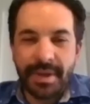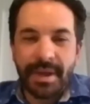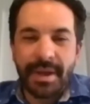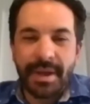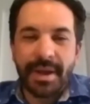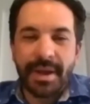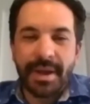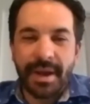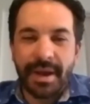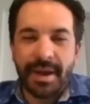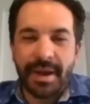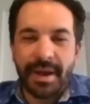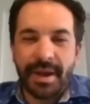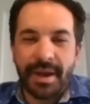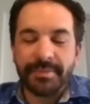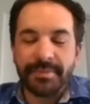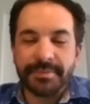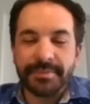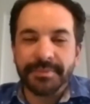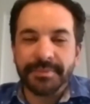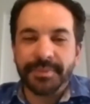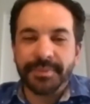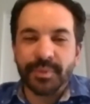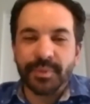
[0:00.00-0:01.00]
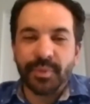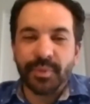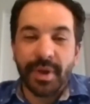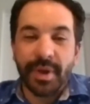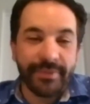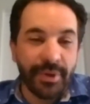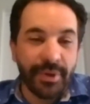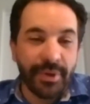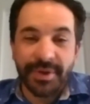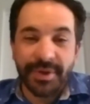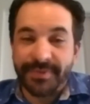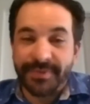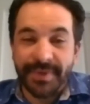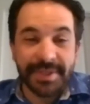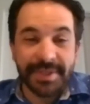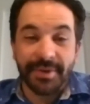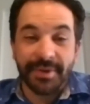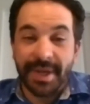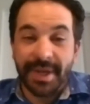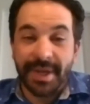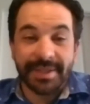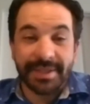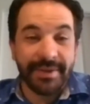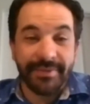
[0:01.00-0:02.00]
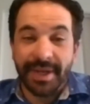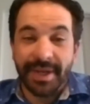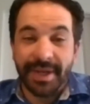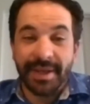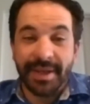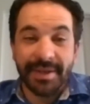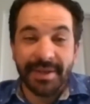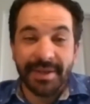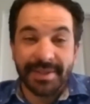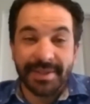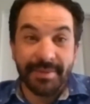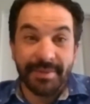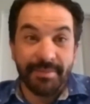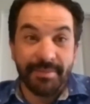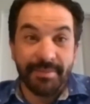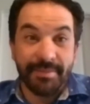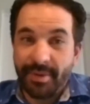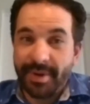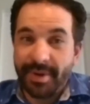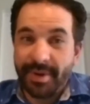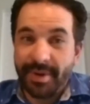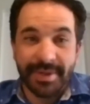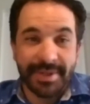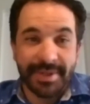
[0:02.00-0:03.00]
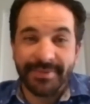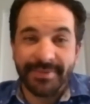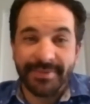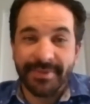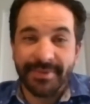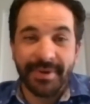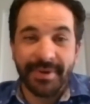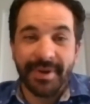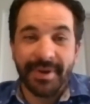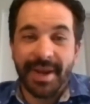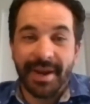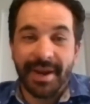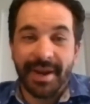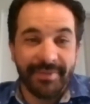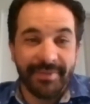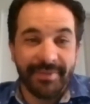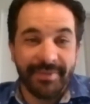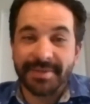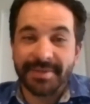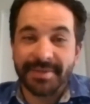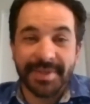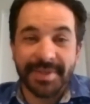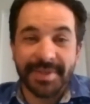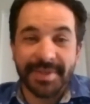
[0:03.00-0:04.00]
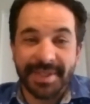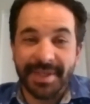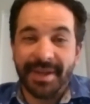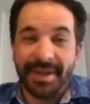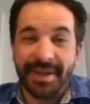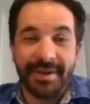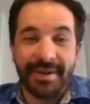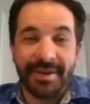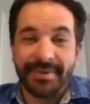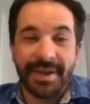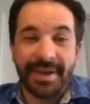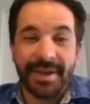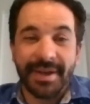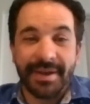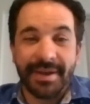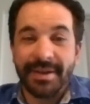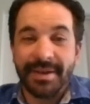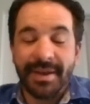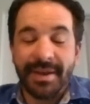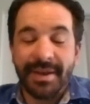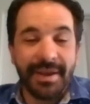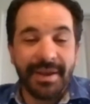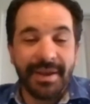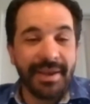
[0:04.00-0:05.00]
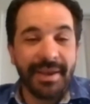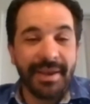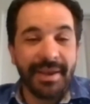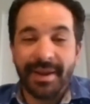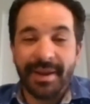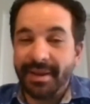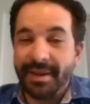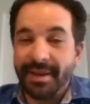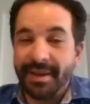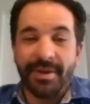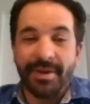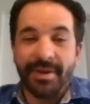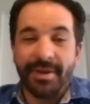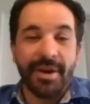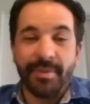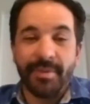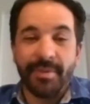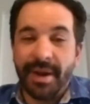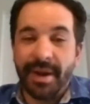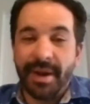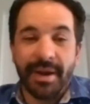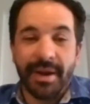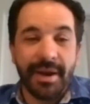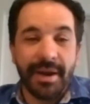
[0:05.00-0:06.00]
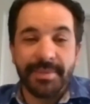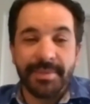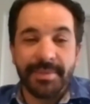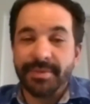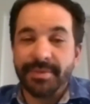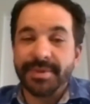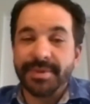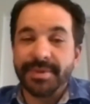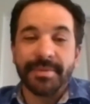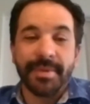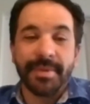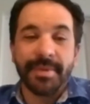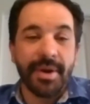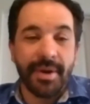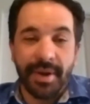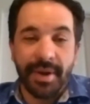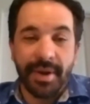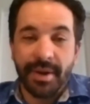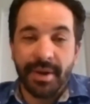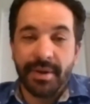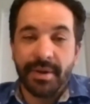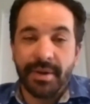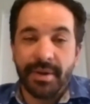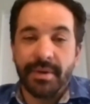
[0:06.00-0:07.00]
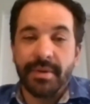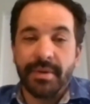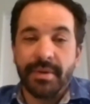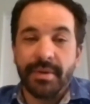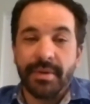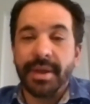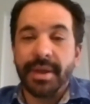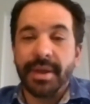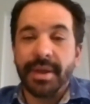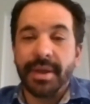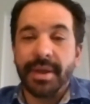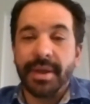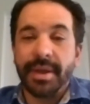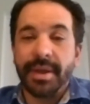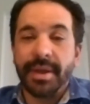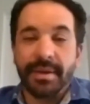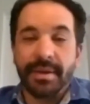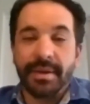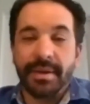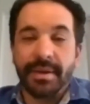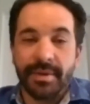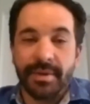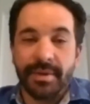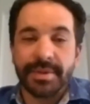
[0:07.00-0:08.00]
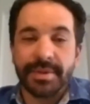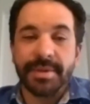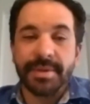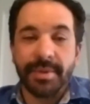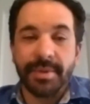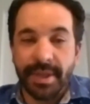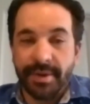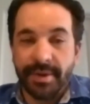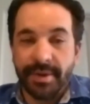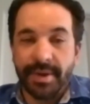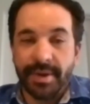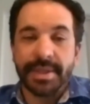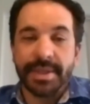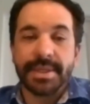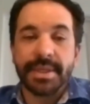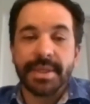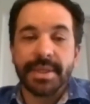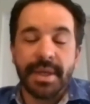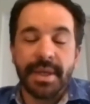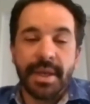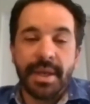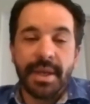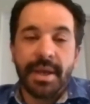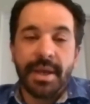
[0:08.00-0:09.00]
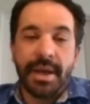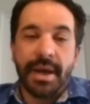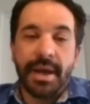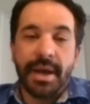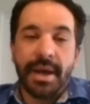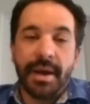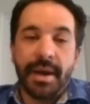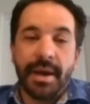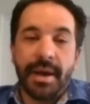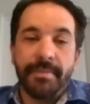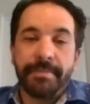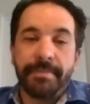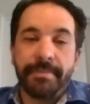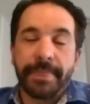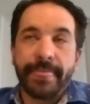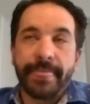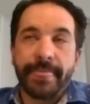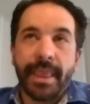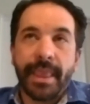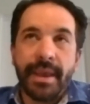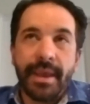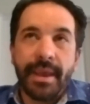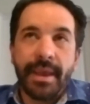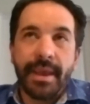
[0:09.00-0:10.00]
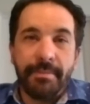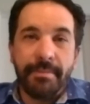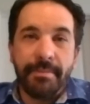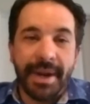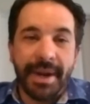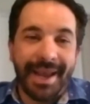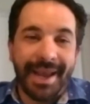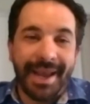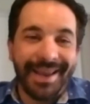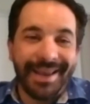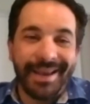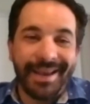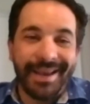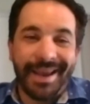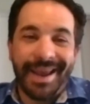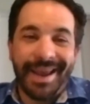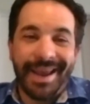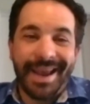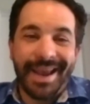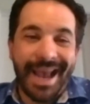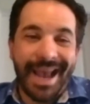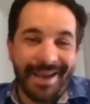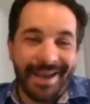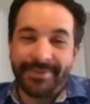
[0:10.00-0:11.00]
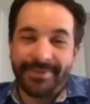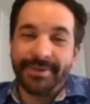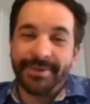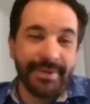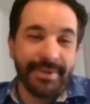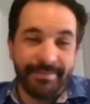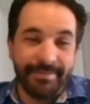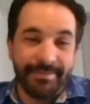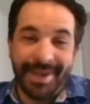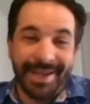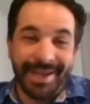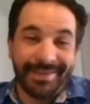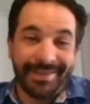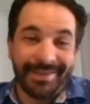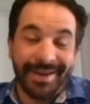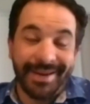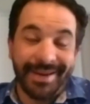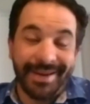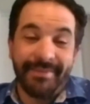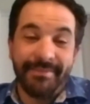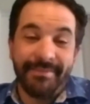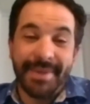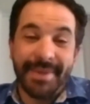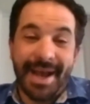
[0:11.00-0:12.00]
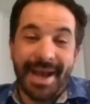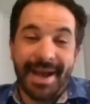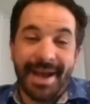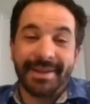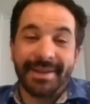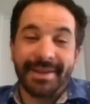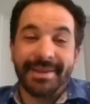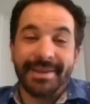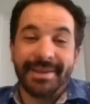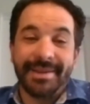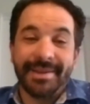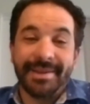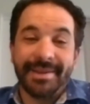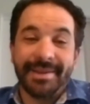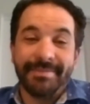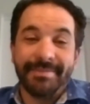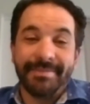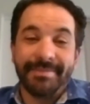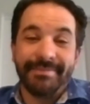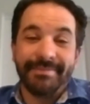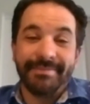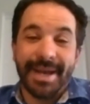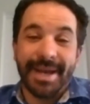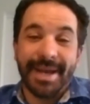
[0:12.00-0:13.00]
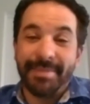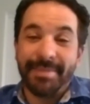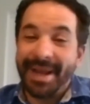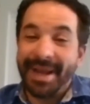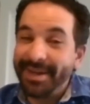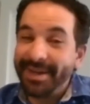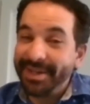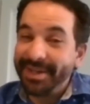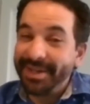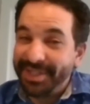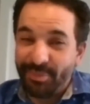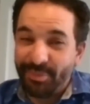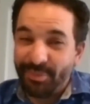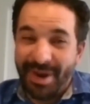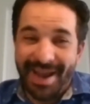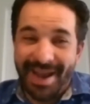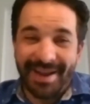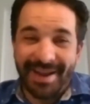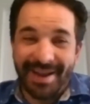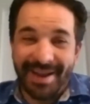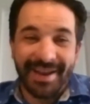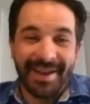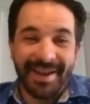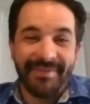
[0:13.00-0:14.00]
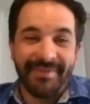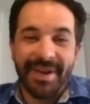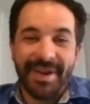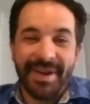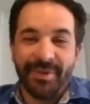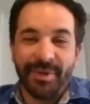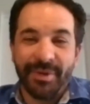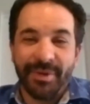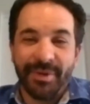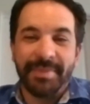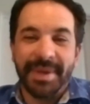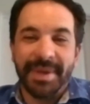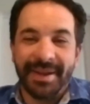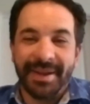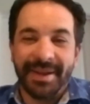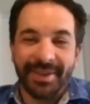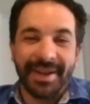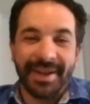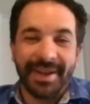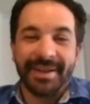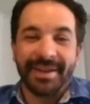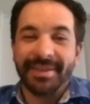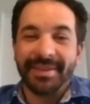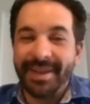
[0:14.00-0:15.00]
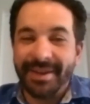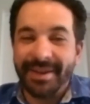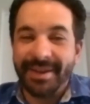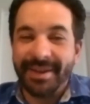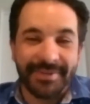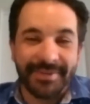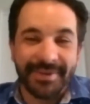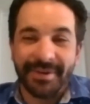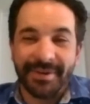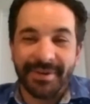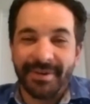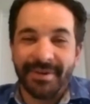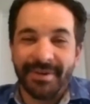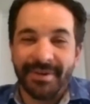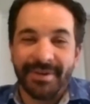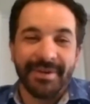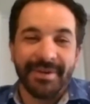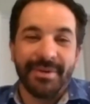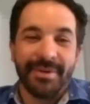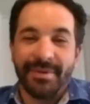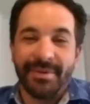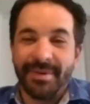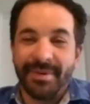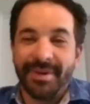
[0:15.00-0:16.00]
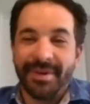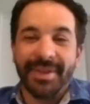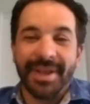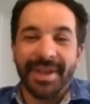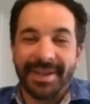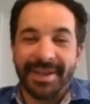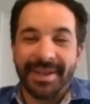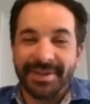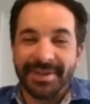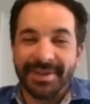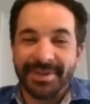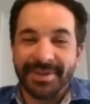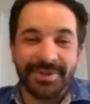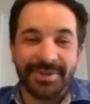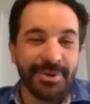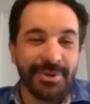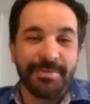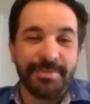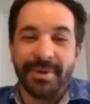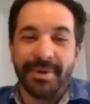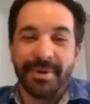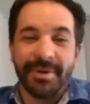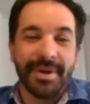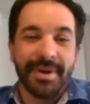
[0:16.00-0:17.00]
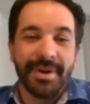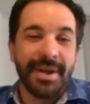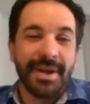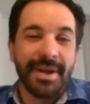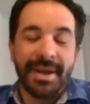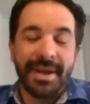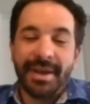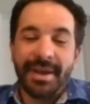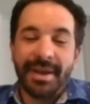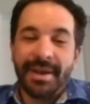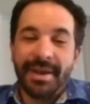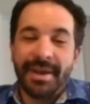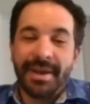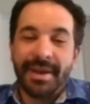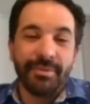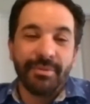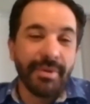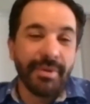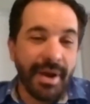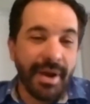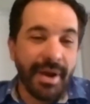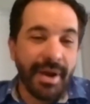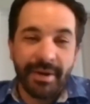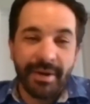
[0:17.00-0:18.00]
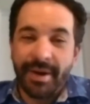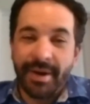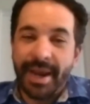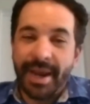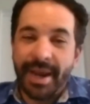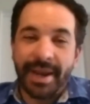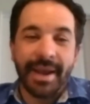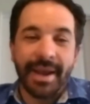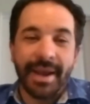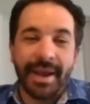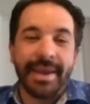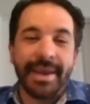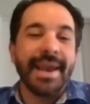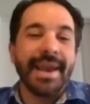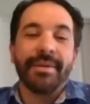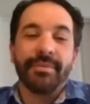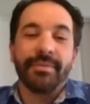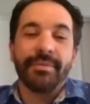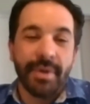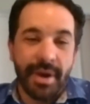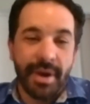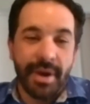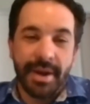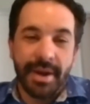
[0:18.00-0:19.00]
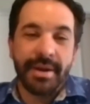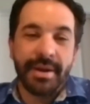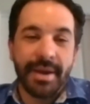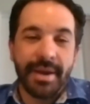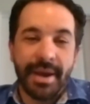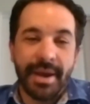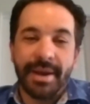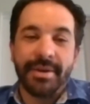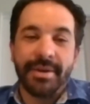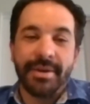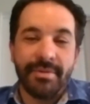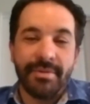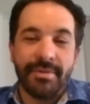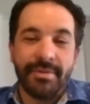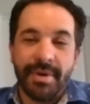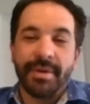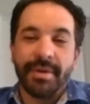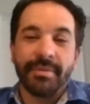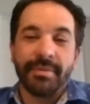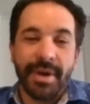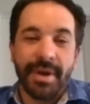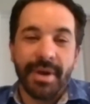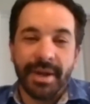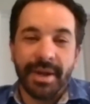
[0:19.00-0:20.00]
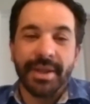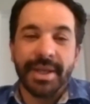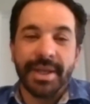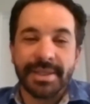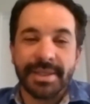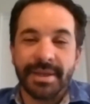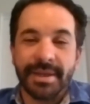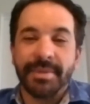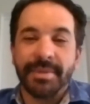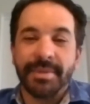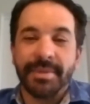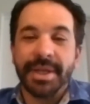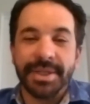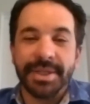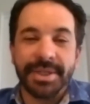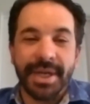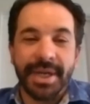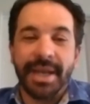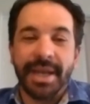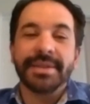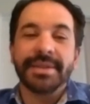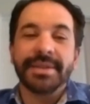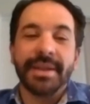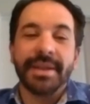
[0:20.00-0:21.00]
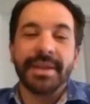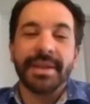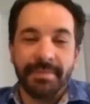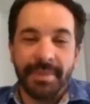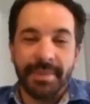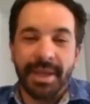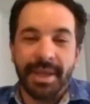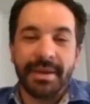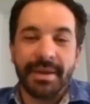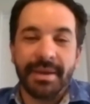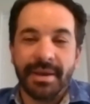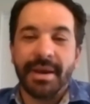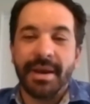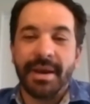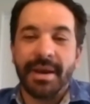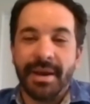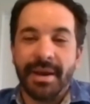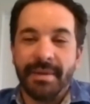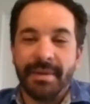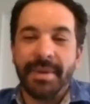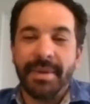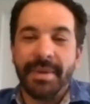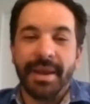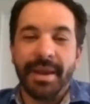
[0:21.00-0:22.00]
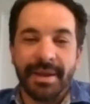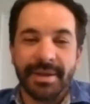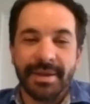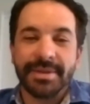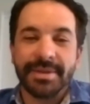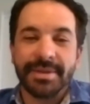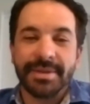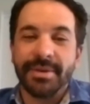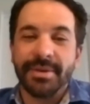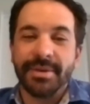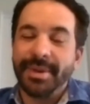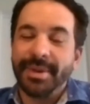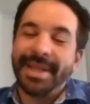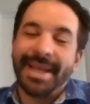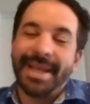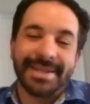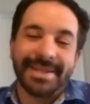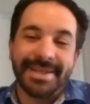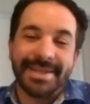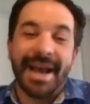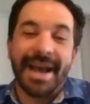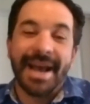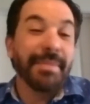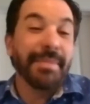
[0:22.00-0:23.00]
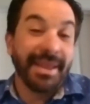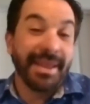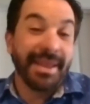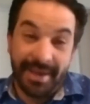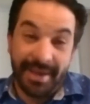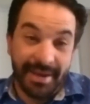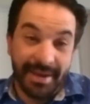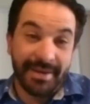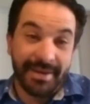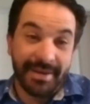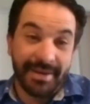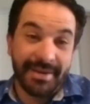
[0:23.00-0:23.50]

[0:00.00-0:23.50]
Well, of course, physical activity is important for any of us with CF. Getting your heart rate up, doing some cardio, getting some clearance. But I have to admit that I'm not a gym rat. I've never been like a lifter or like a super runner. I can't run. I don't want to run unless someone is chasing me, and so that's not my thing.